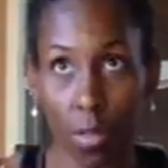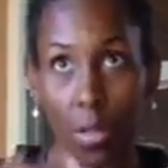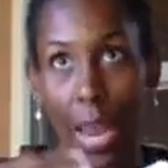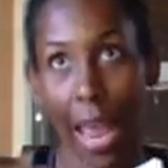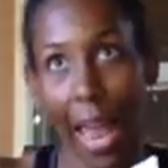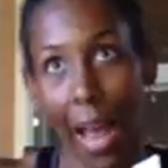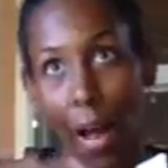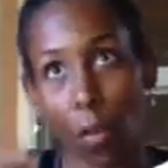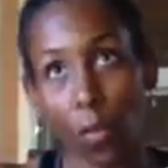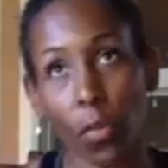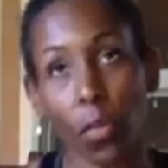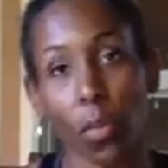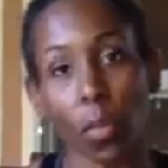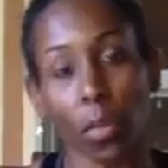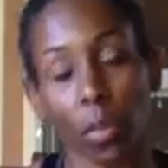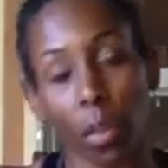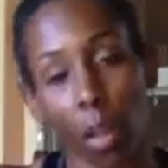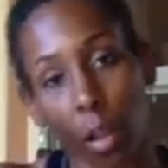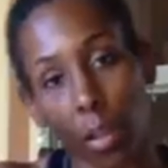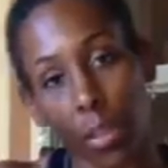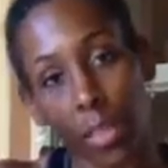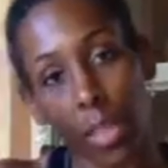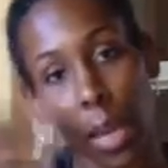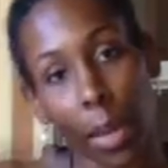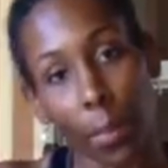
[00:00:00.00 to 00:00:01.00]
out for a
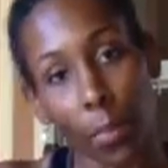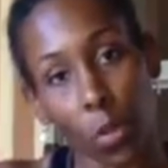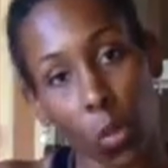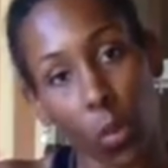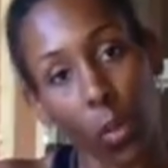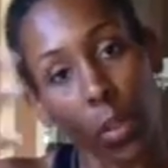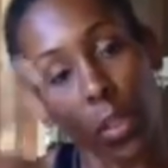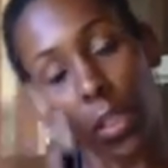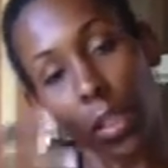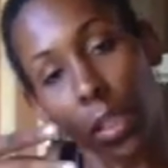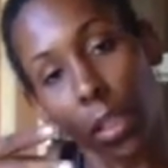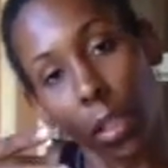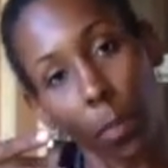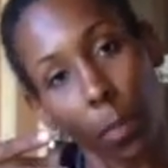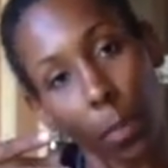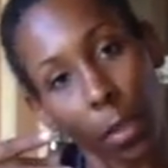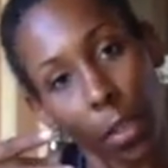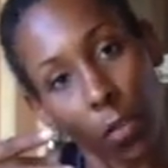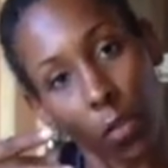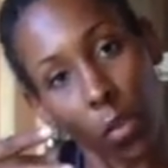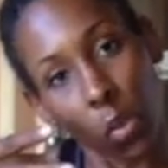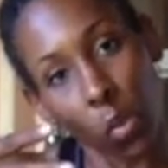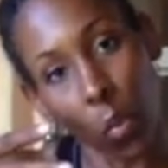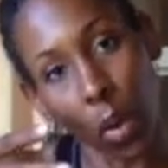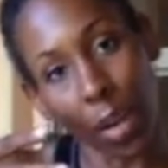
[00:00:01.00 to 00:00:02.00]
long time doing a good bit
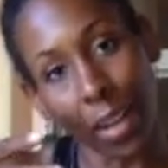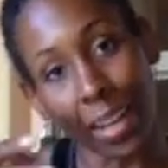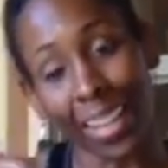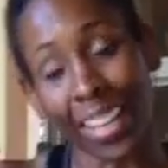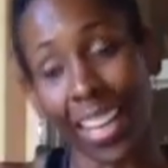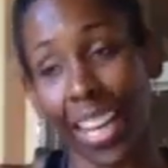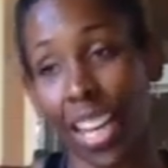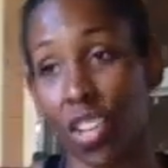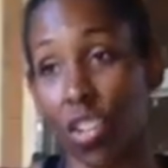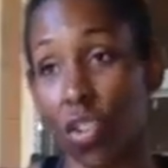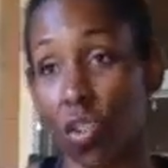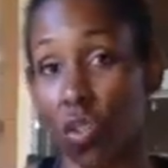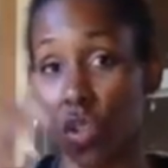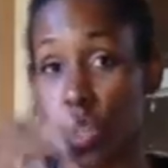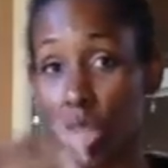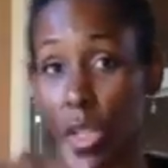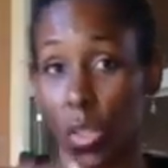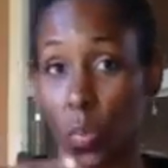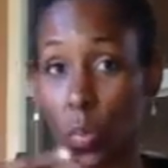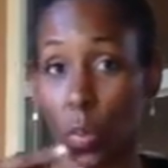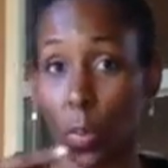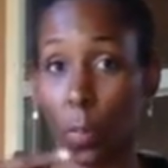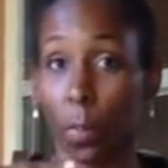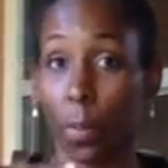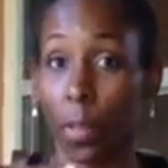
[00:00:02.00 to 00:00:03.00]
of sweating and you're
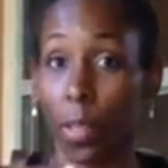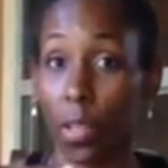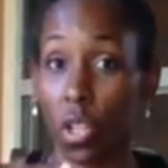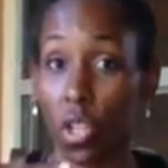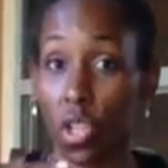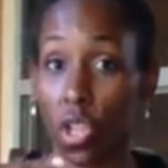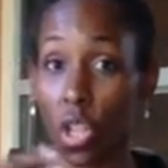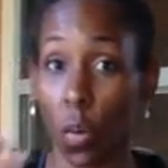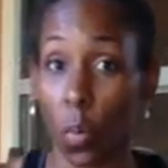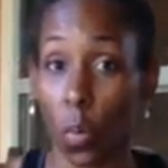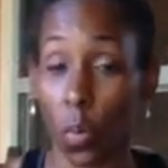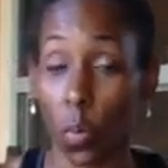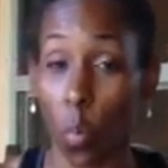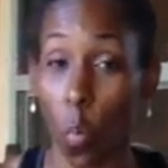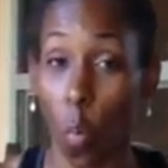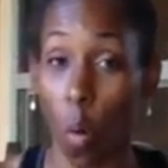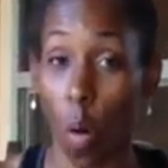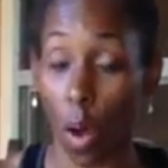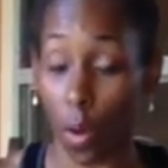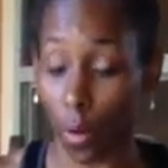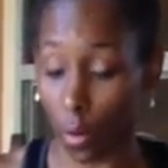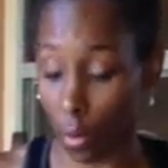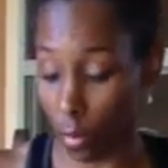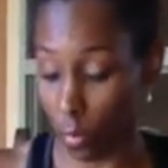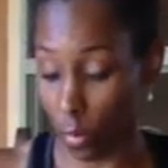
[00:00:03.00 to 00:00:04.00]
just replenishing with
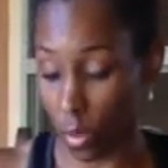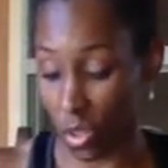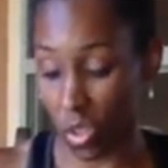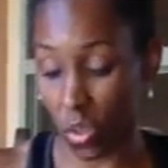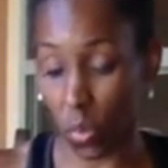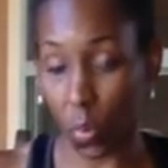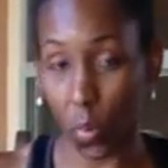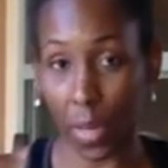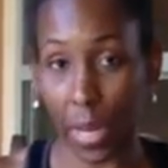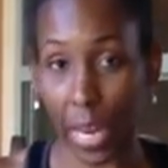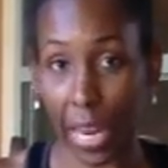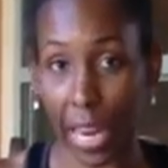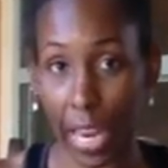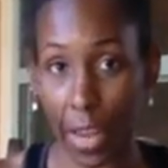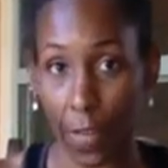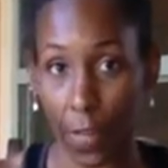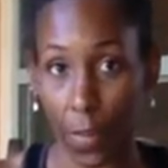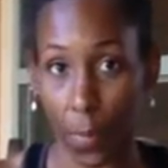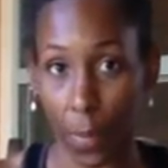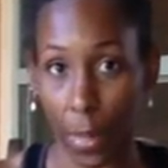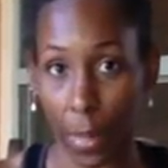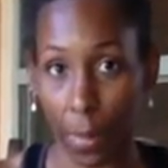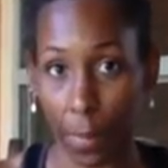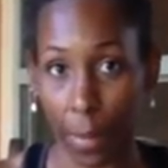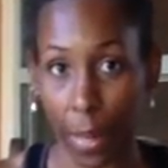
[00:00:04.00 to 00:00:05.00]
water, which is what I have
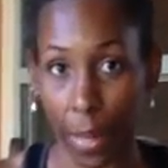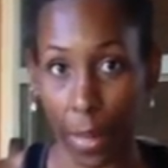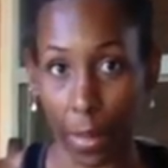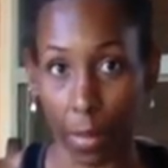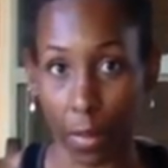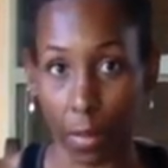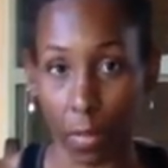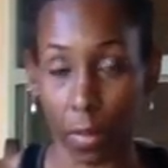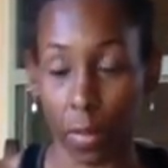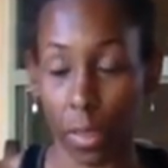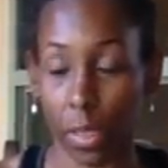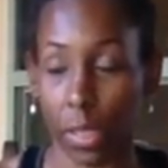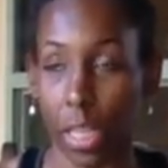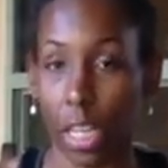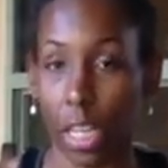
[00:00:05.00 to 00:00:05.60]
in my bottles